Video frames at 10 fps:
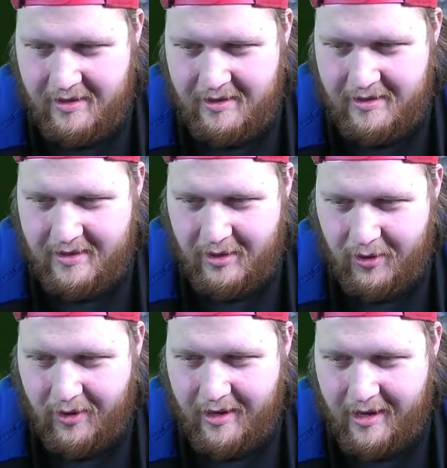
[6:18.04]
It's
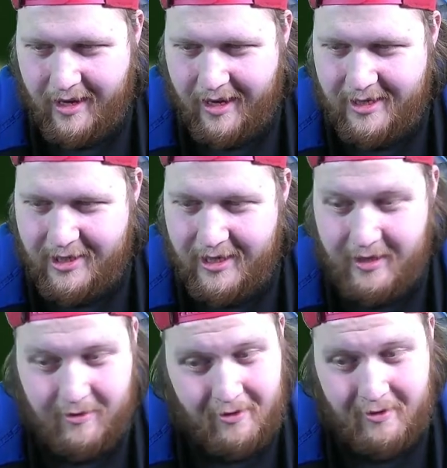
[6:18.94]
hunger, energy.
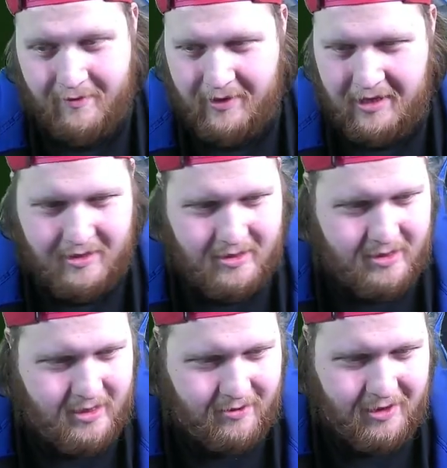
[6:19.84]
They're all
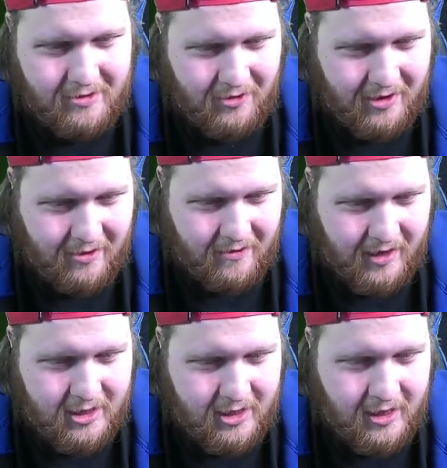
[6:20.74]
Ricky's. Ricky's running out of
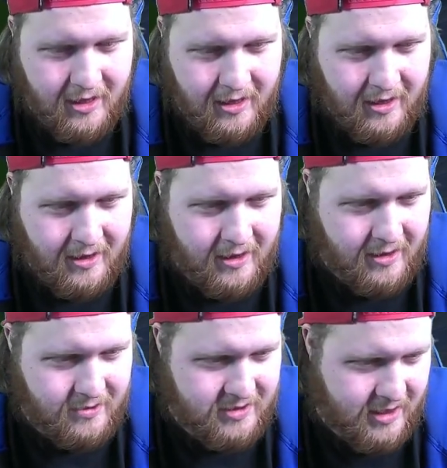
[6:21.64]
energy.
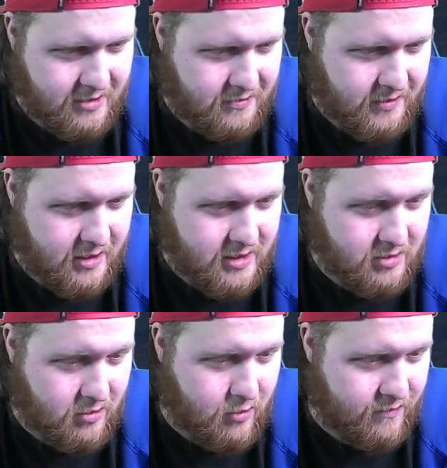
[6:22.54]
That was Daniel feeling he's
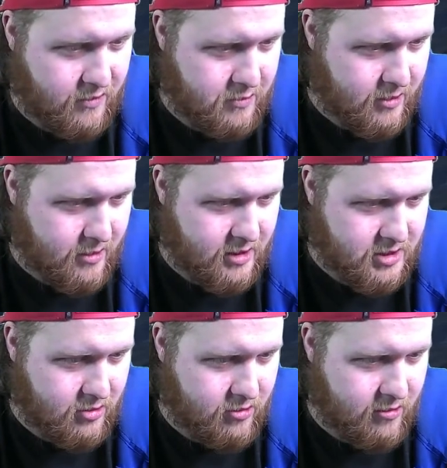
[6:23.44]
uncomfortable. He's
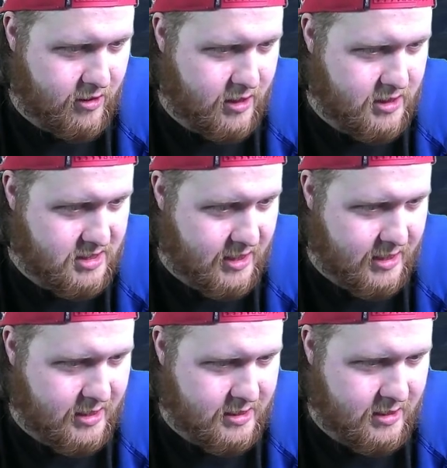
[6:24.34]
hungry. He's
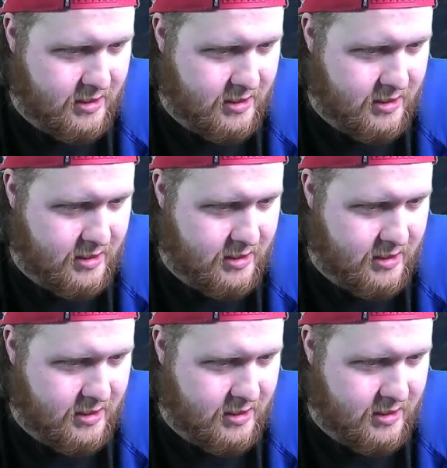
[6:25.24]
tired.